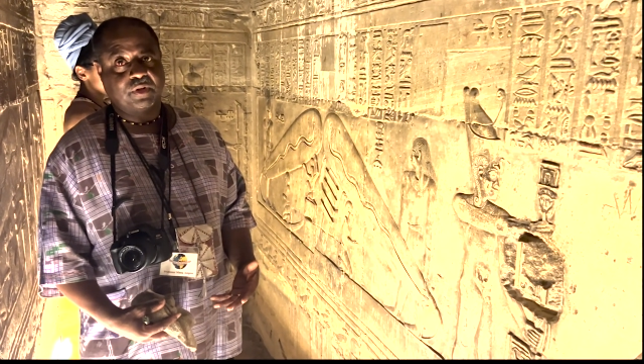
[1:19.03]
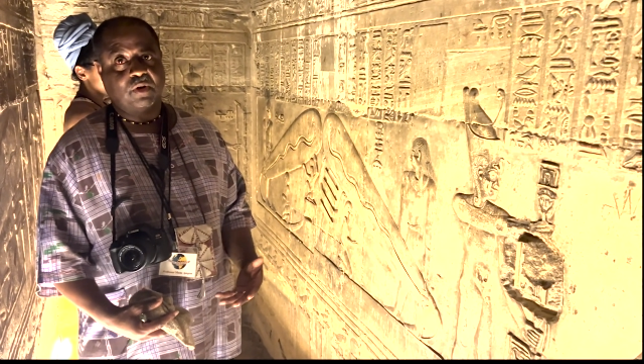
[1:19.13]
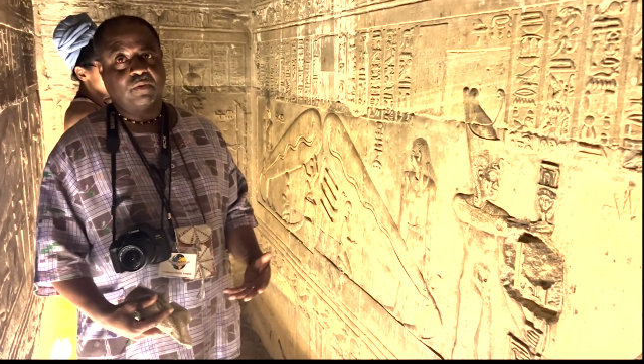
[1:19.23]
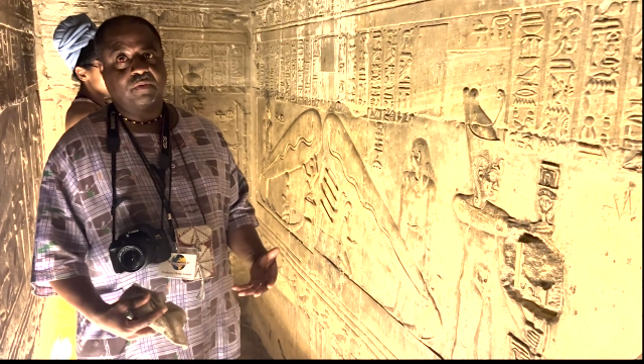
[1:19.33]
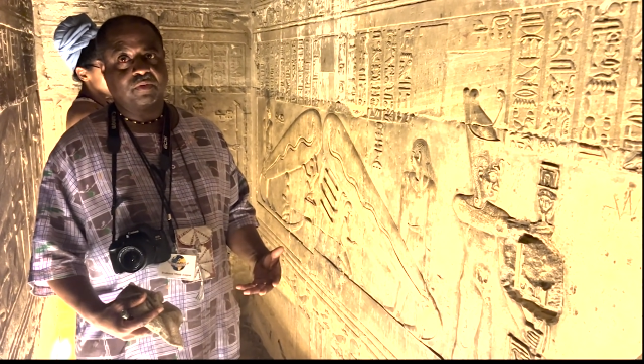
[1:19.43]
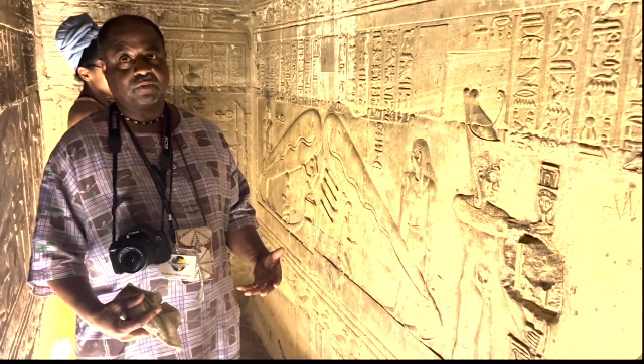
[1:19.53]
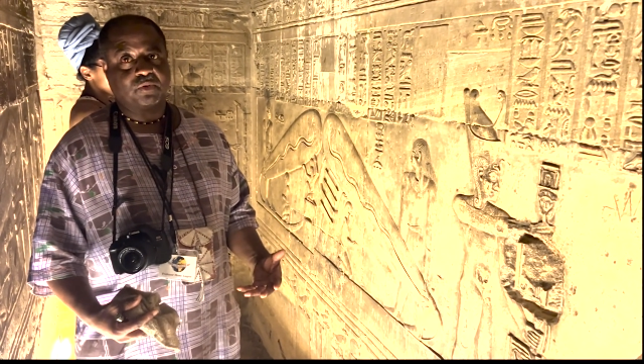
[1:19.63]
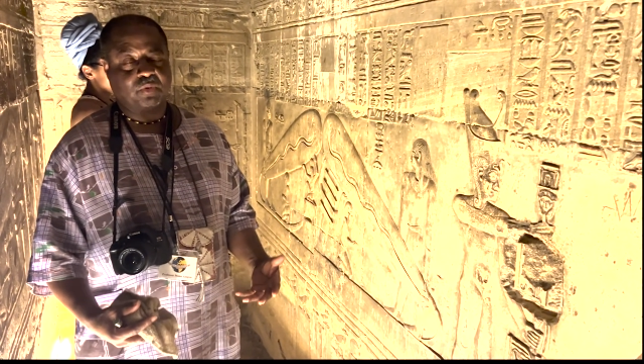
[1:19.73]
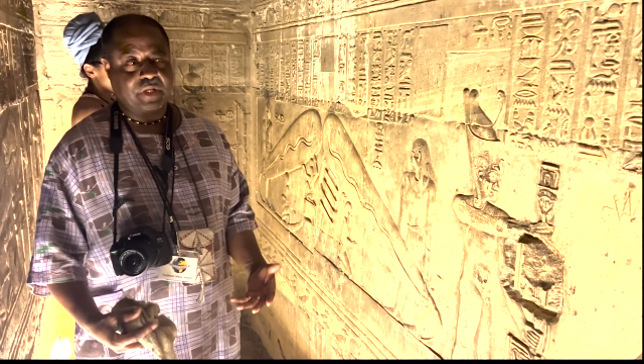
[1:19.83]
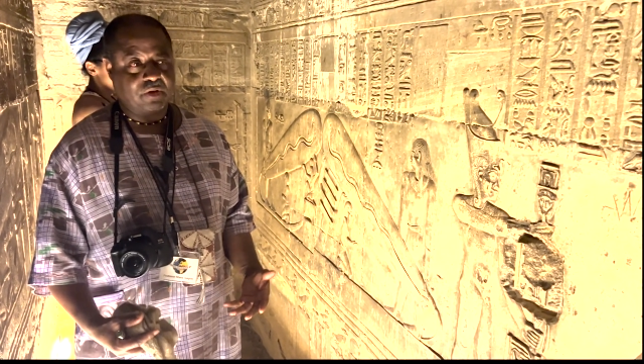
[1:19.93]
don't
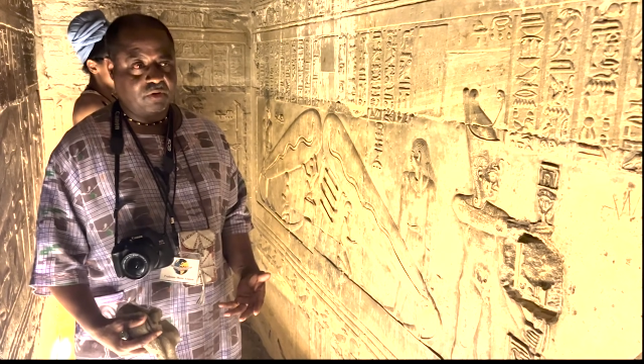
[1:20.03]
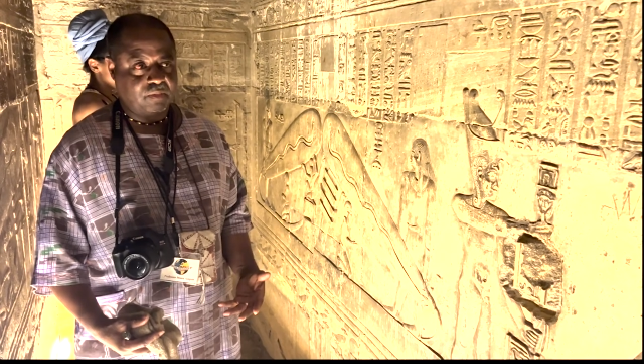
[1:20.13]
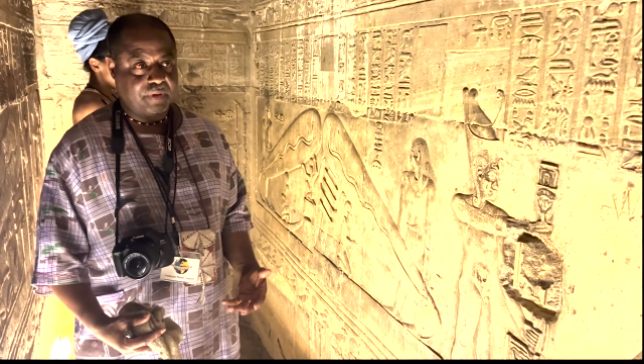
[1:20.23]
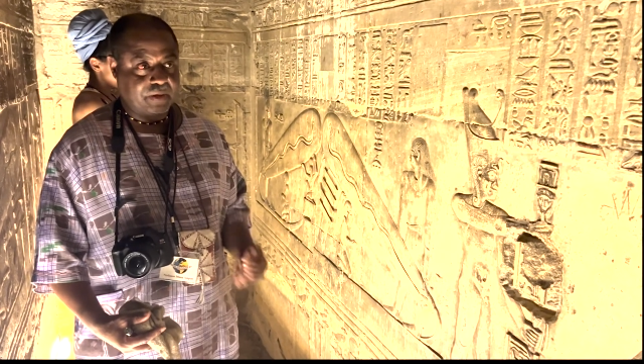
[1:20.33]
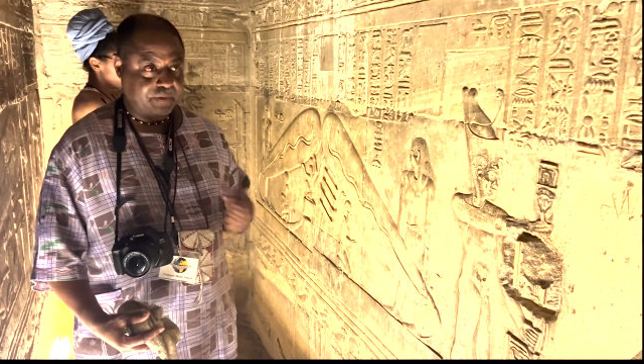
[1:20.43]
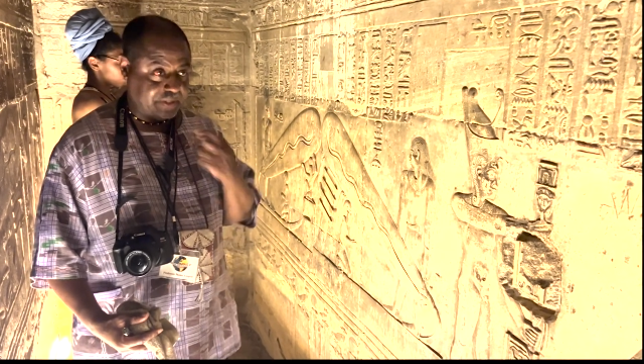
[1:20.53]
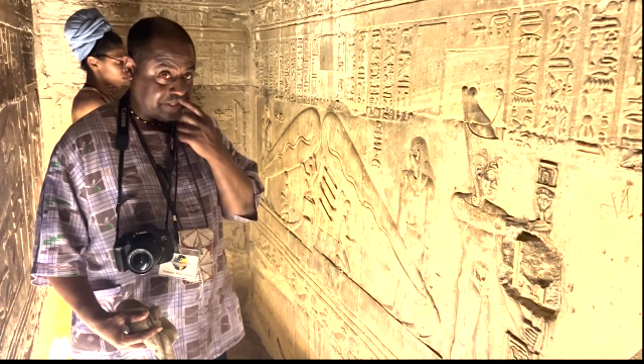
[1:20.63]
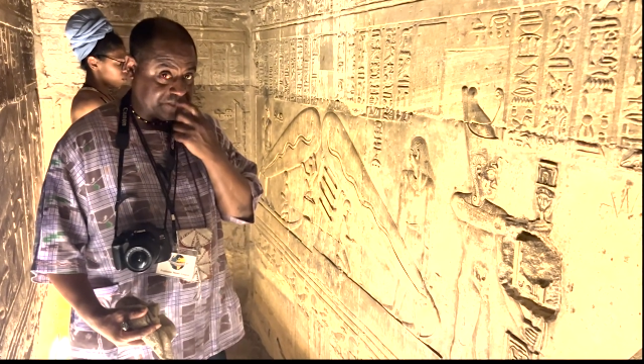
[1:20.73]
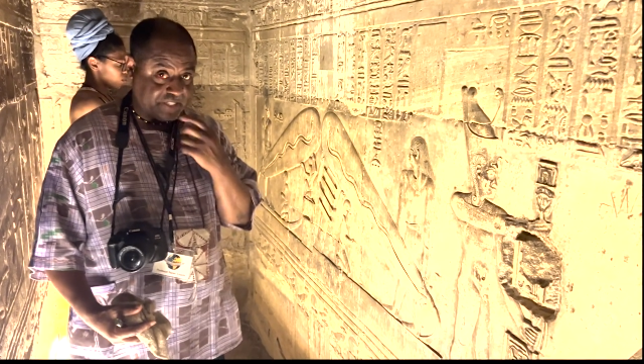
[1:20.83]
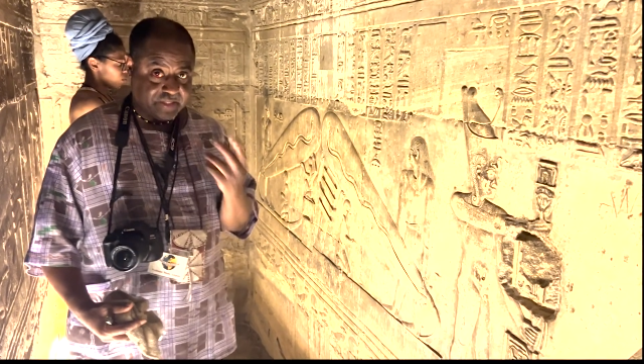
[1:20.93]
truly know about,
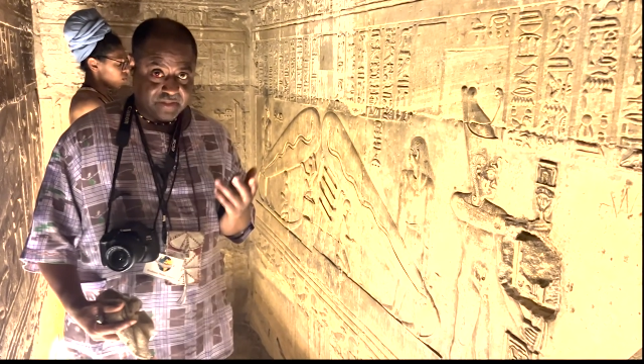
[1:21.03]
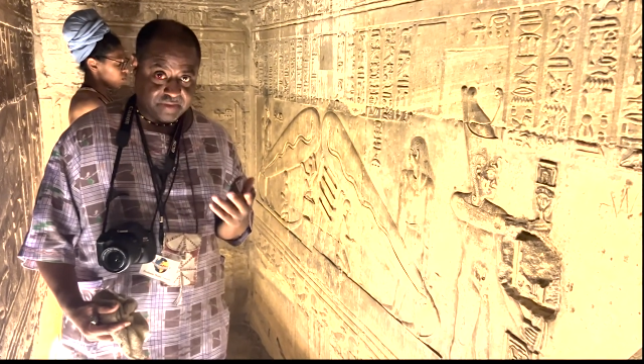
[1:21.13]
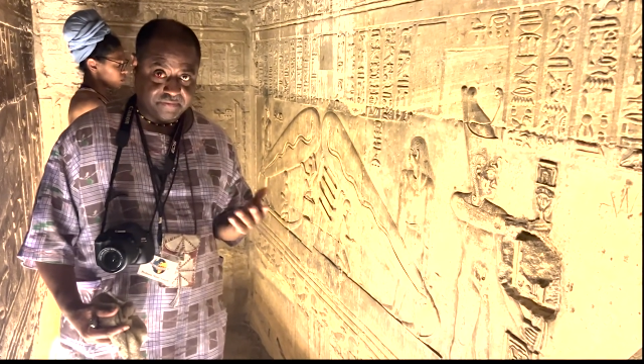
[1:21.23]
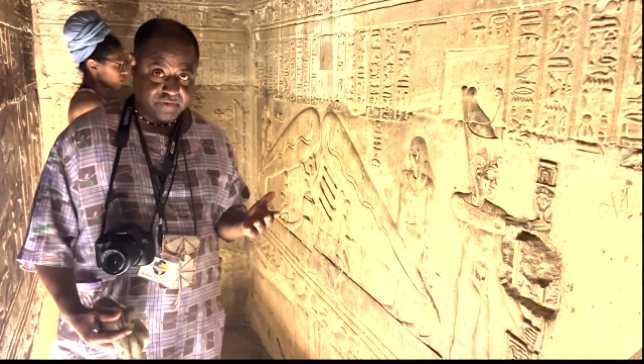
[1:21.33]
and that's hidden